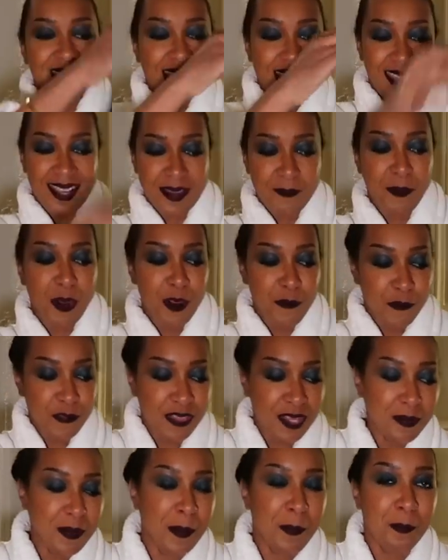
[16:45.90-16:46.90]
yeah, both of
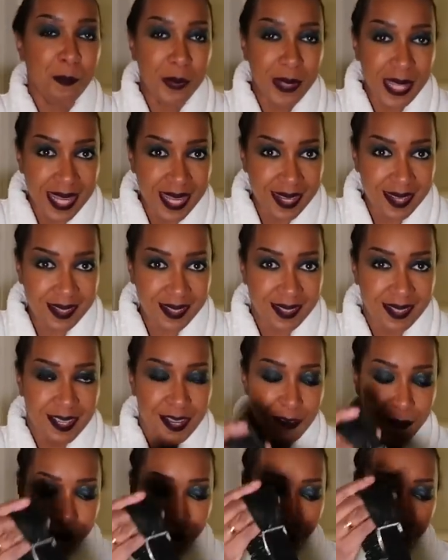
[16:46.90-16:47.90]
them are big
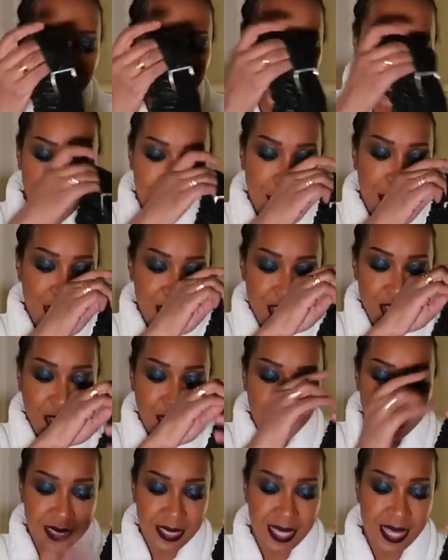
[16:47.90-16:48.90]
for me. I'm actually
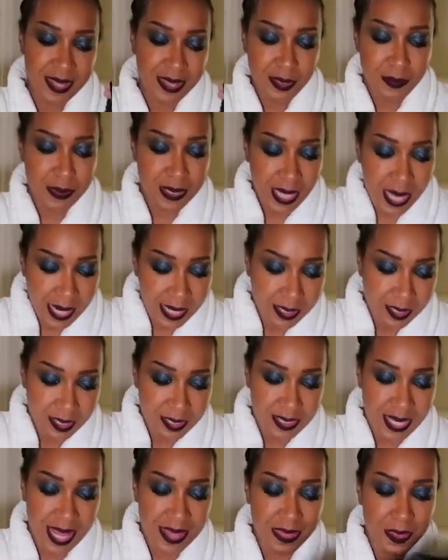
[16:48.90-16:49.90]
going to get them
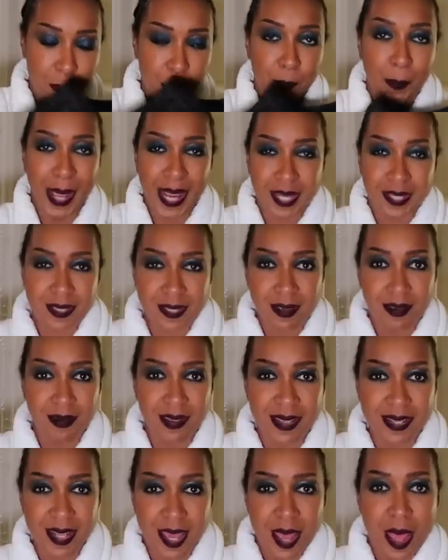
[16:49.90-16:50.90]
tailored at the
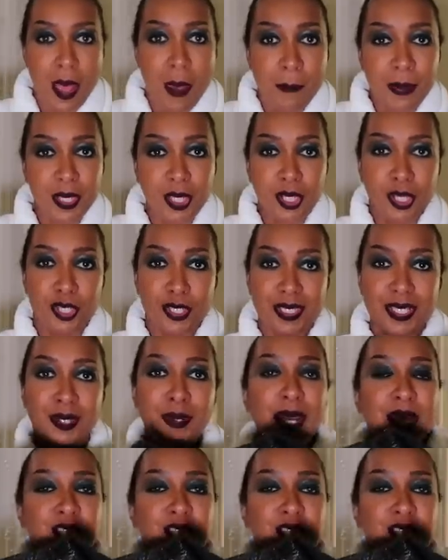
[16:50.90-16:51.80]
backside because they're